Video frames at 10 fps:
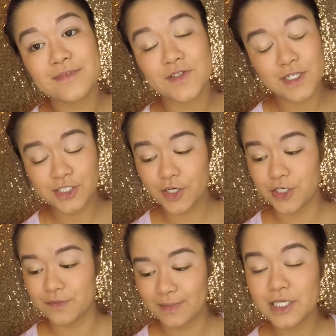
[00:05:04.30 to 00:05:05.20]
So
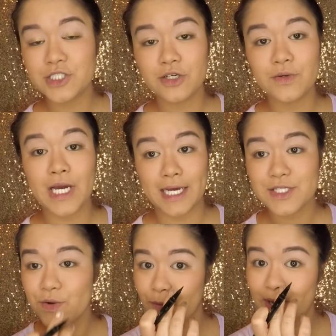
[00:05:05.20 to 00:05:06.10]
I'll show you guys
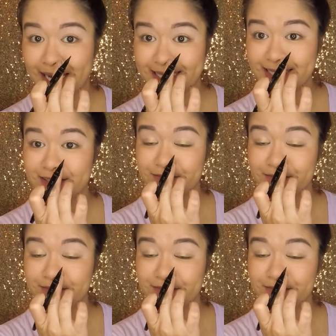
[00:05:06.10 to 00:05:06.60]
what I did.